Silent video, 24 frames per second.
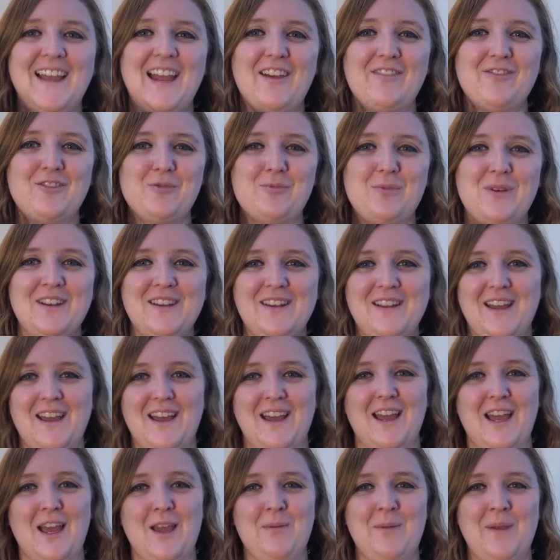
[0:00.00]
Hi everyone,
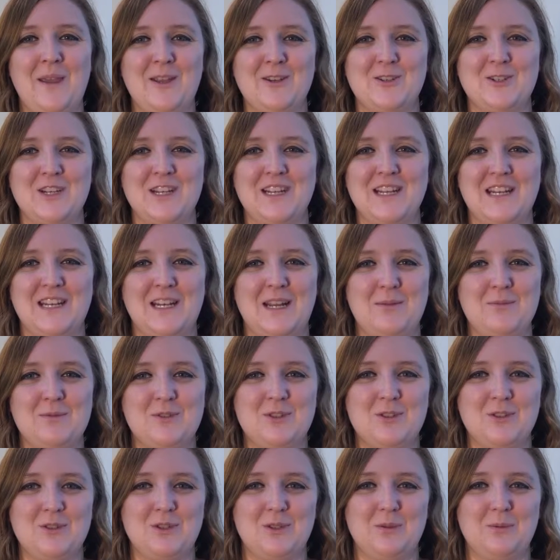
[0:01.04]
I'm Adrian and I'm
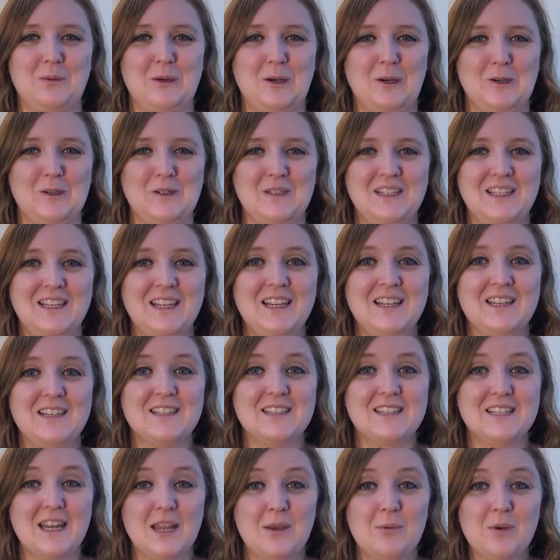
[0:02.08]
ShoeTube Girl.
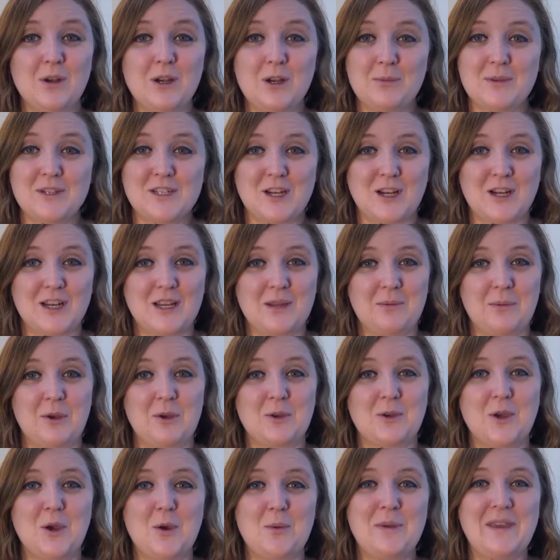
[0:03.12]
Today we're going to be talking
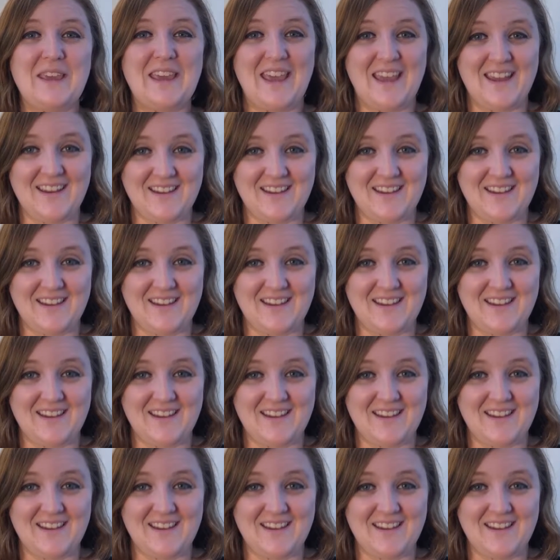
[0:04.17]
about Kobe